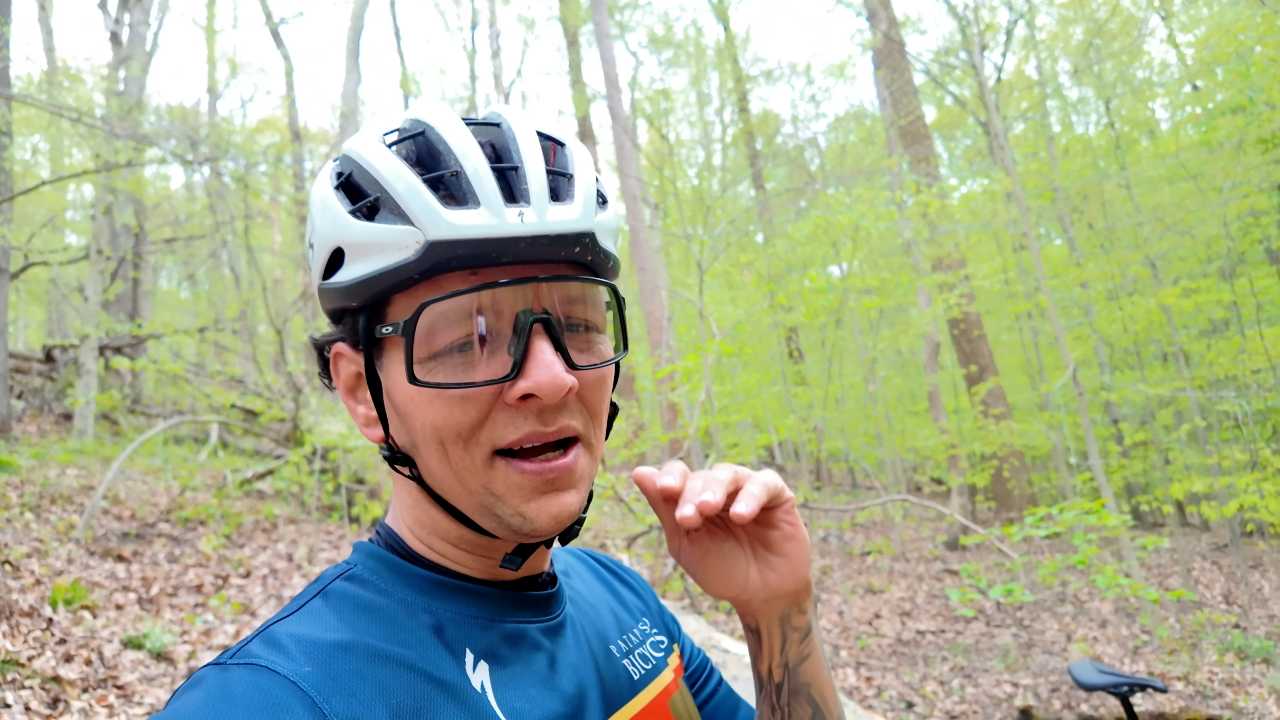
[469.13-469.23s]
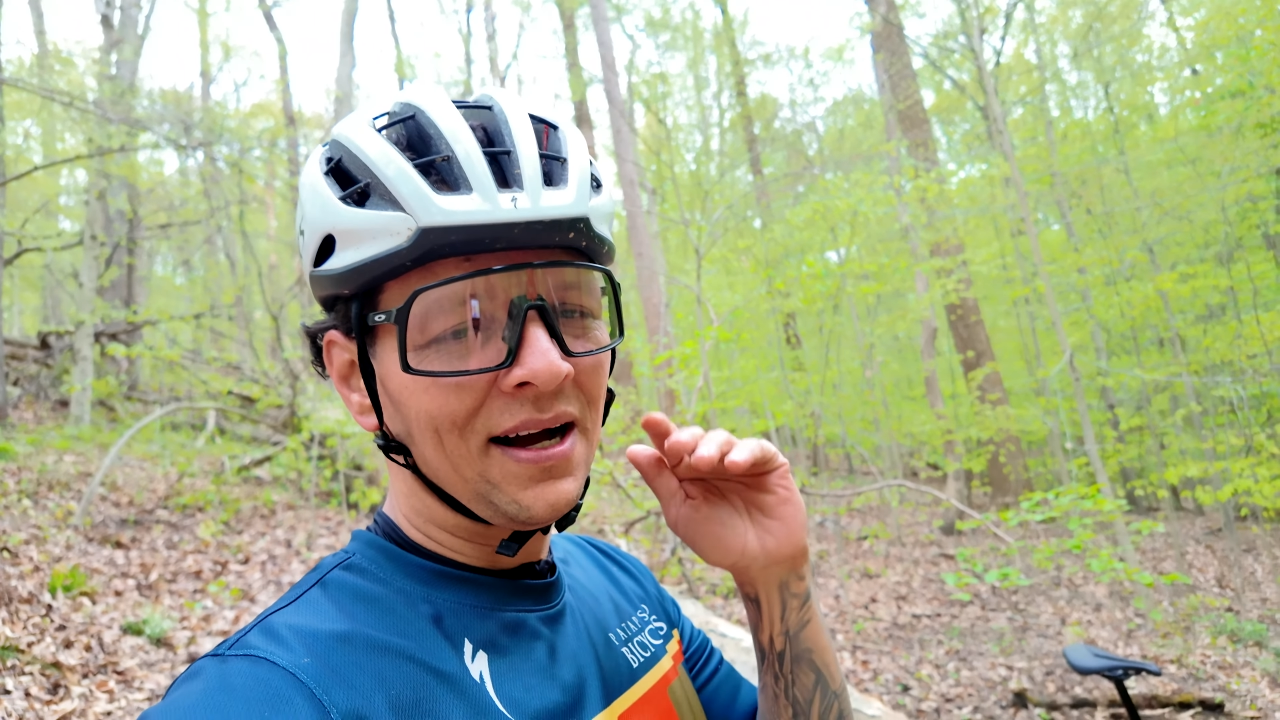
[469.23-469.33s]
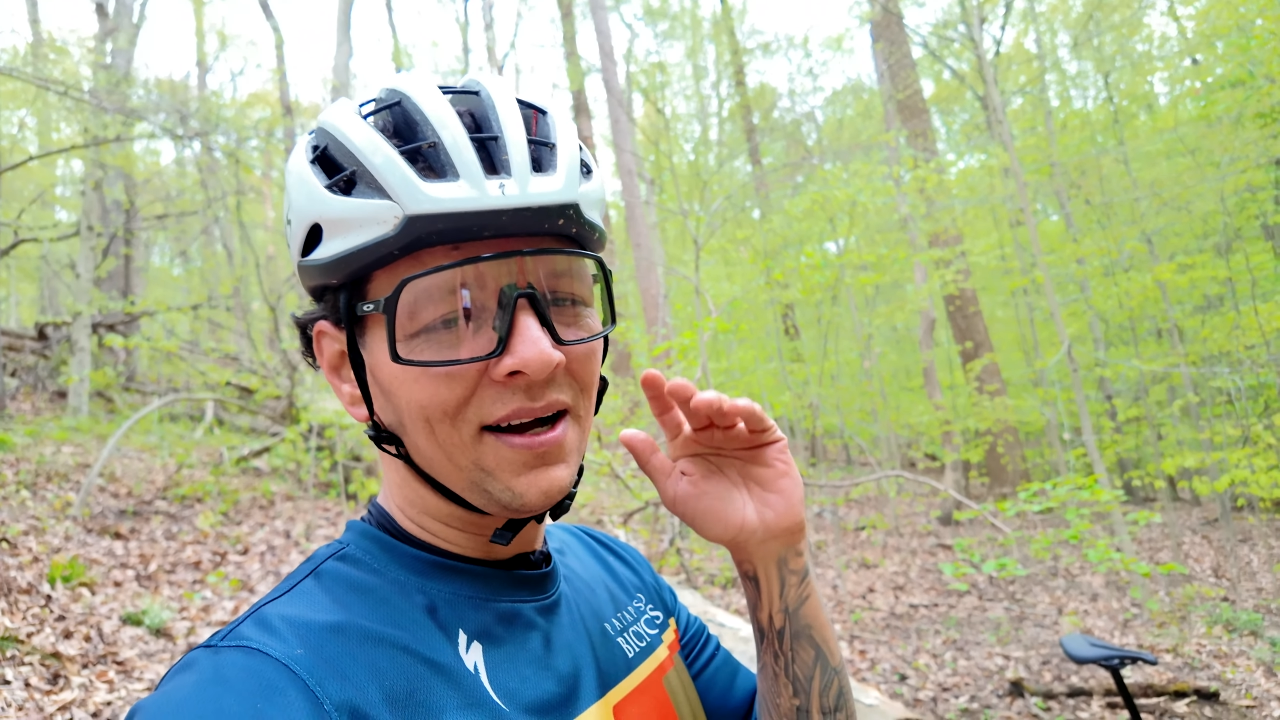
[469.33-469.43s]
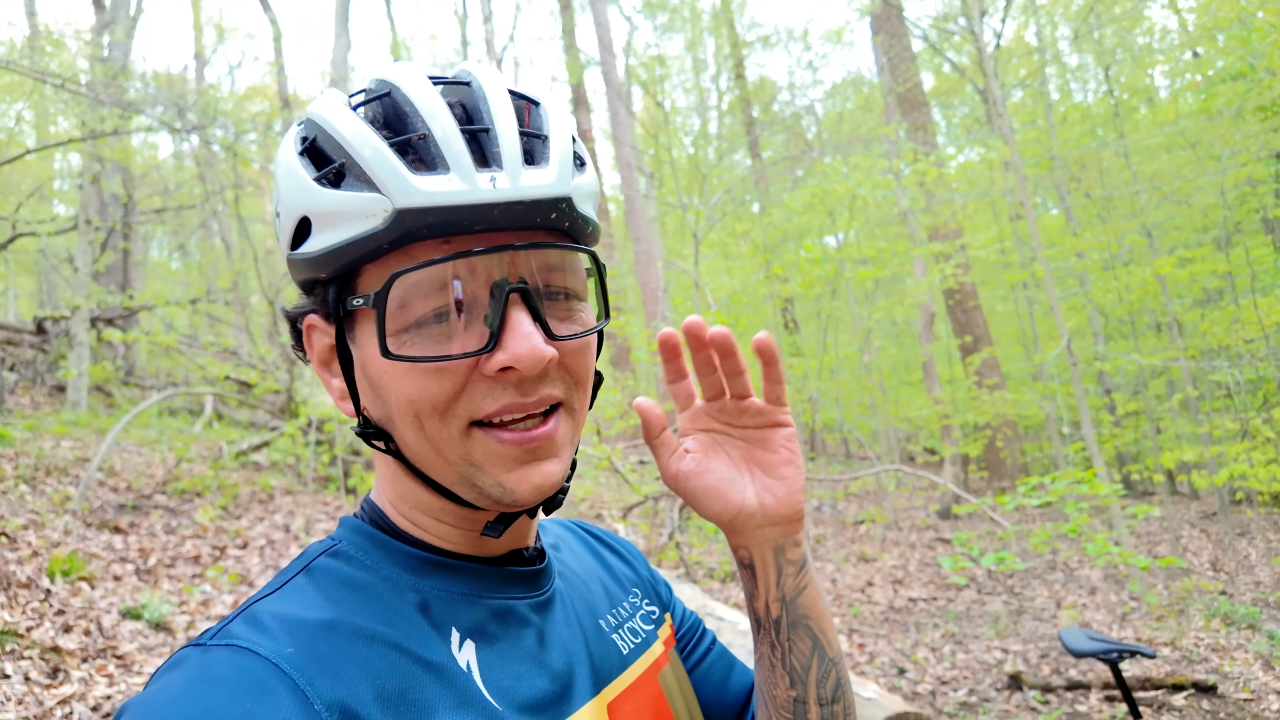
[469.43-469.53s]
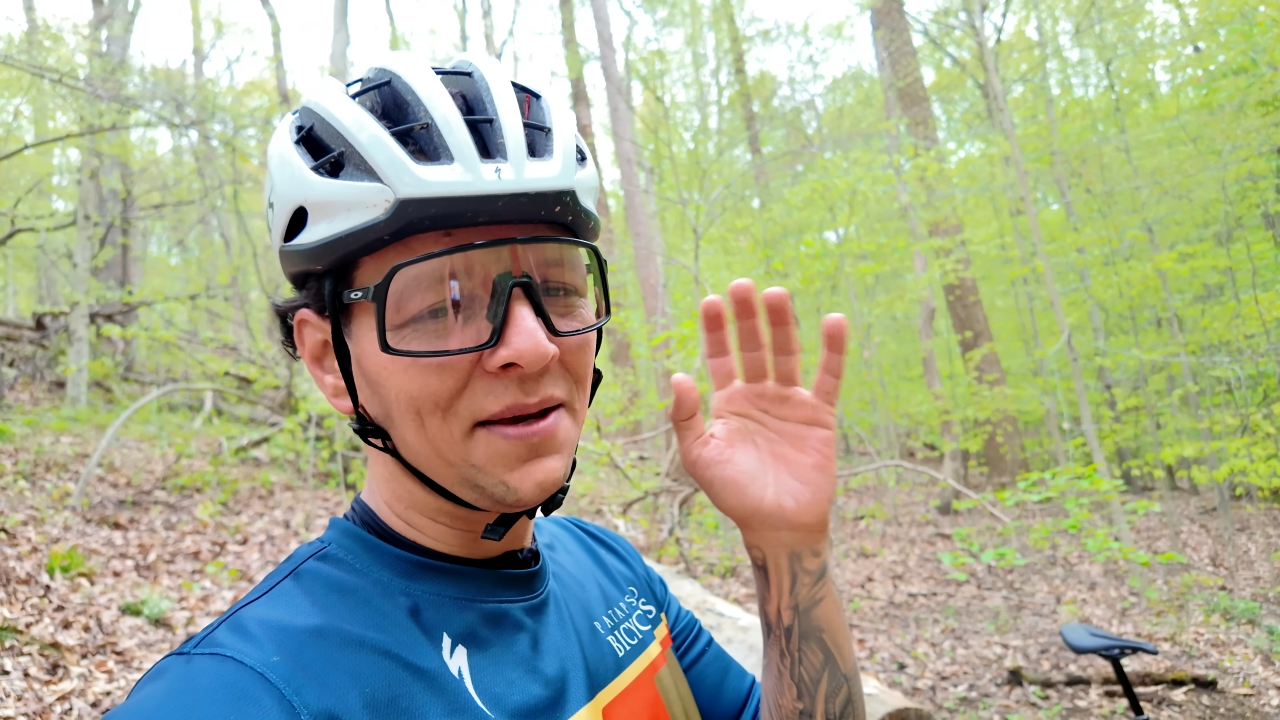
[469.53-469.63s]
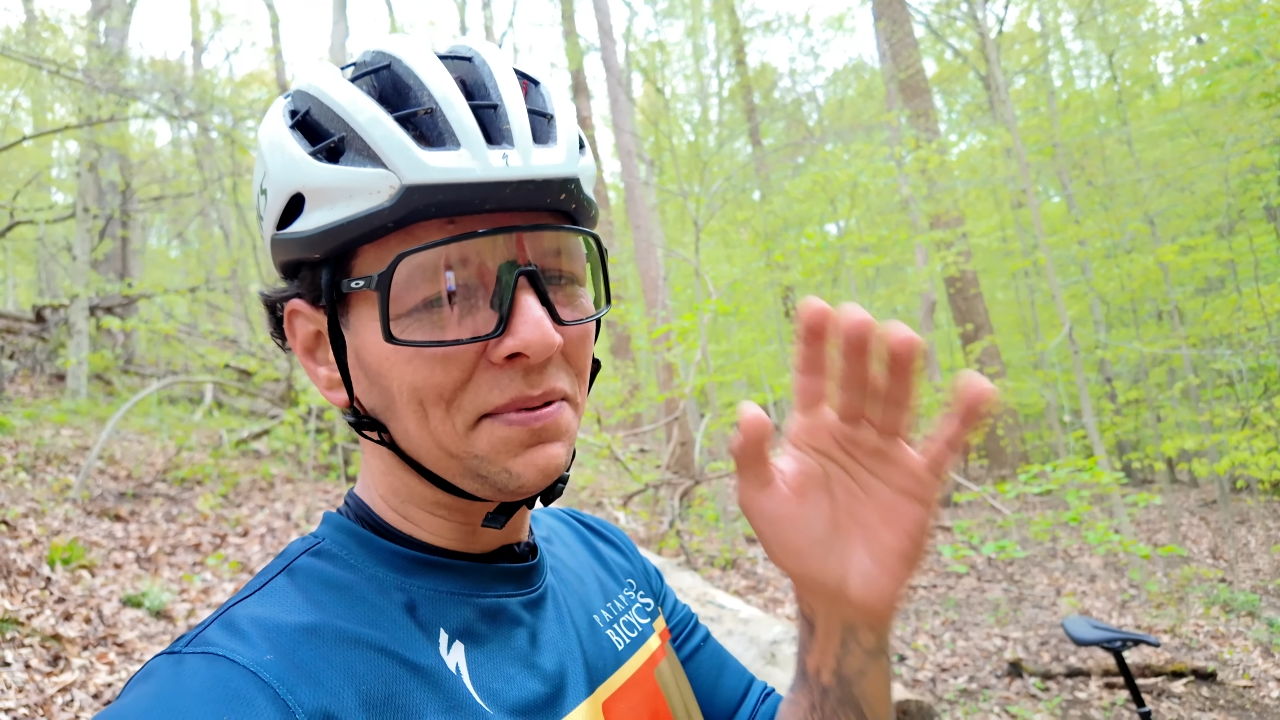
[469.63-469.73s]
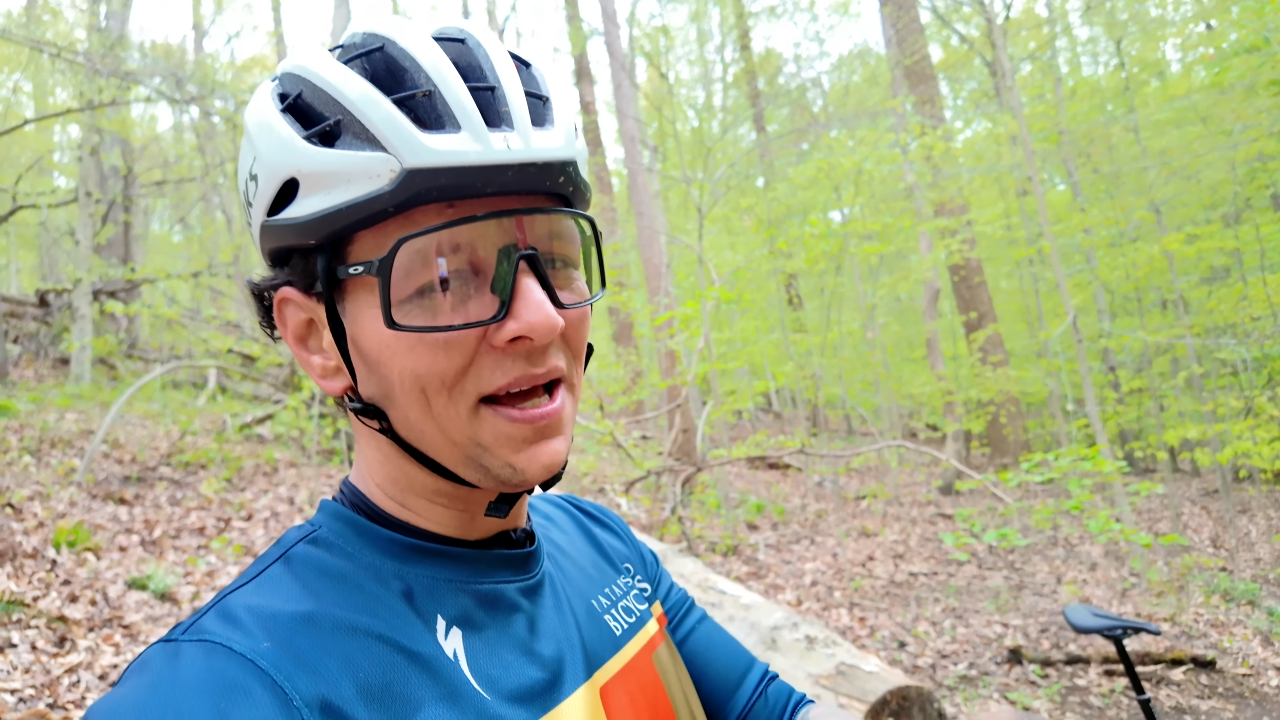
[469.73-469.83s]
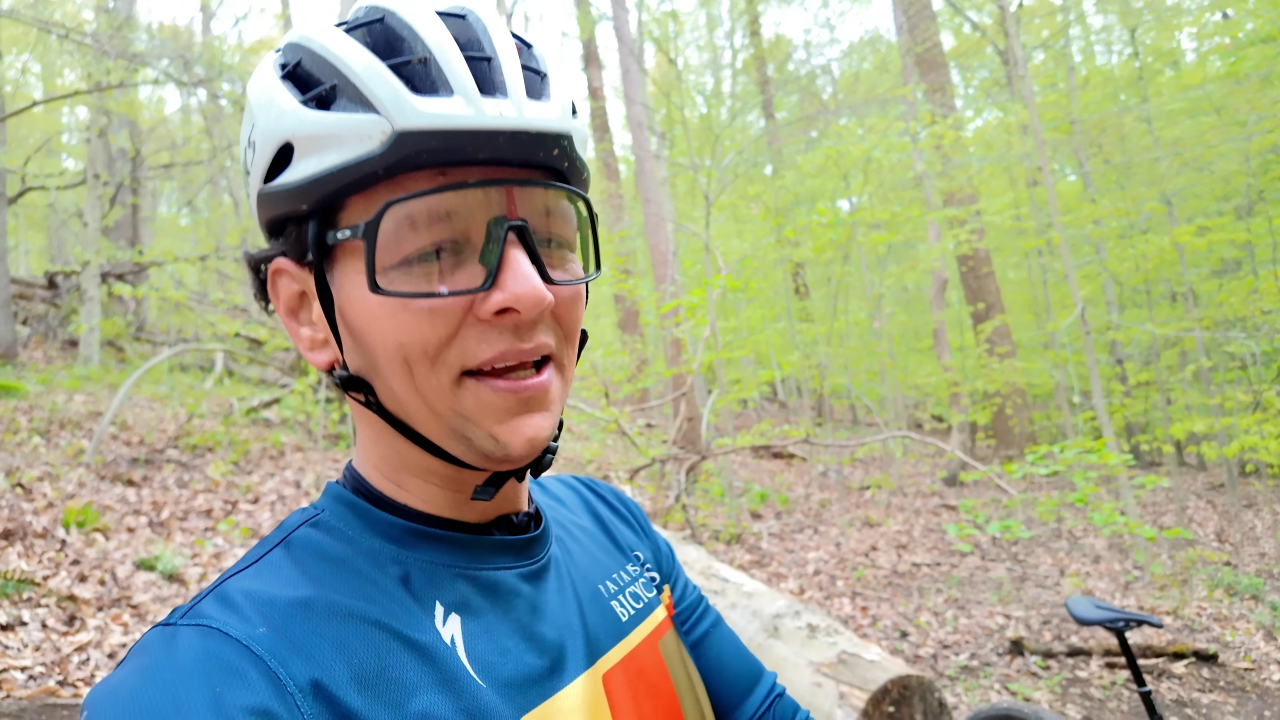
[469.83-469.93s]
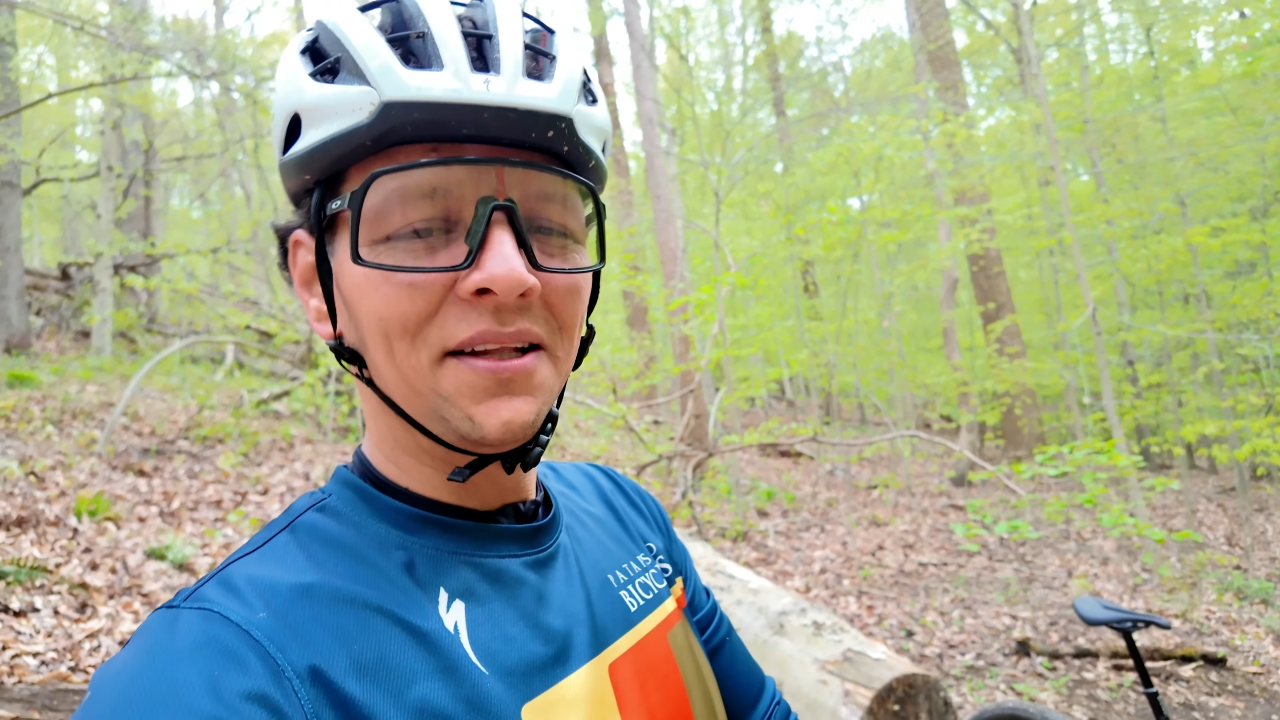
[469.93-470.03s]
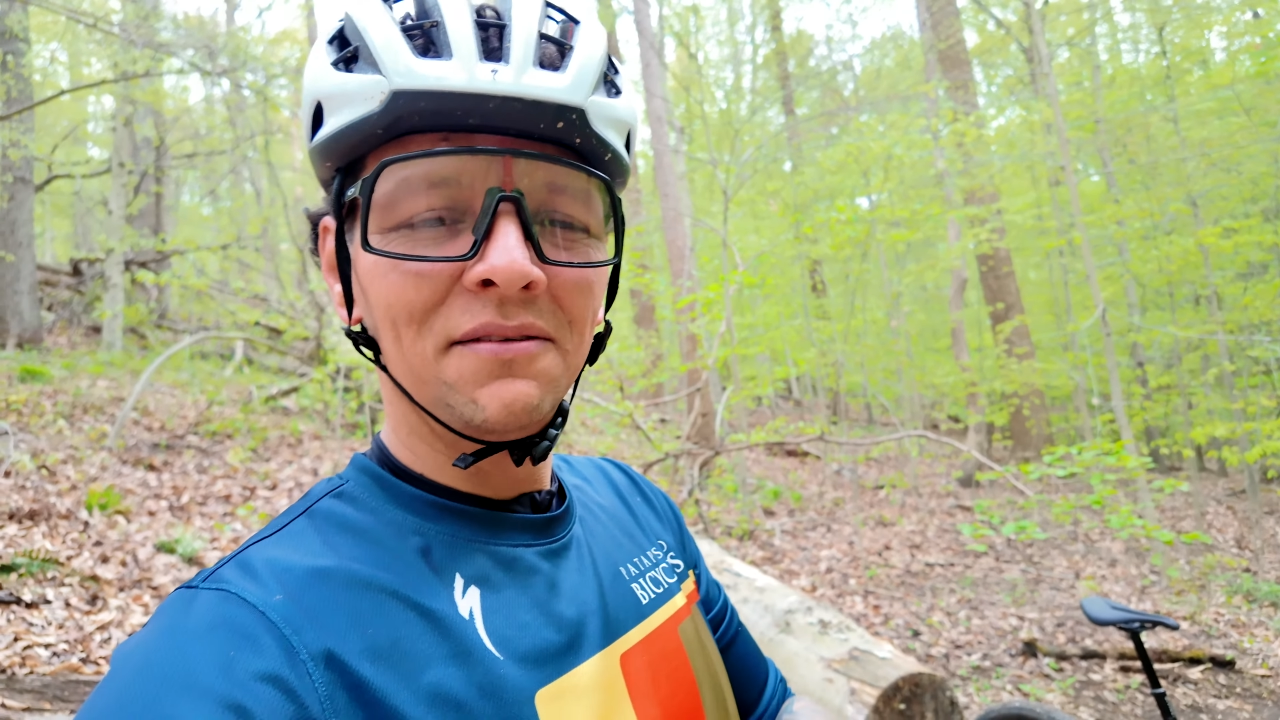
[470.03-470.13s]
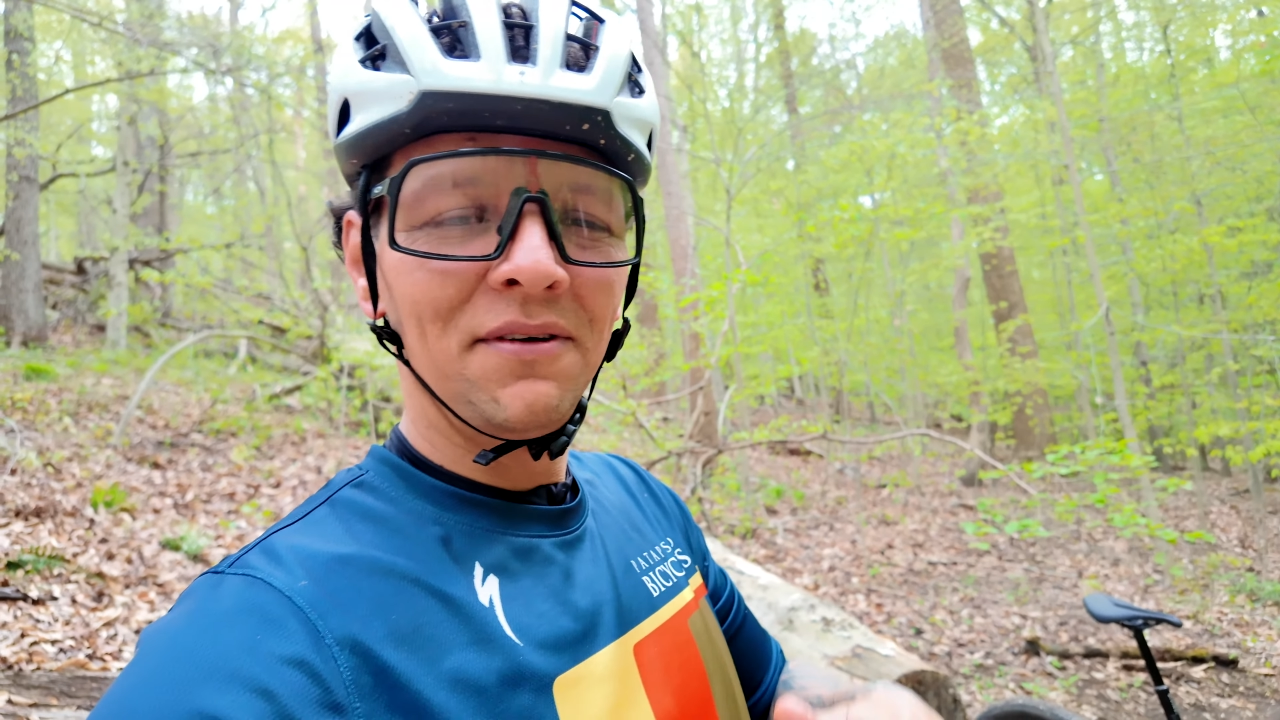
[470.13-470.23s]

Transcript: Uh, keep liking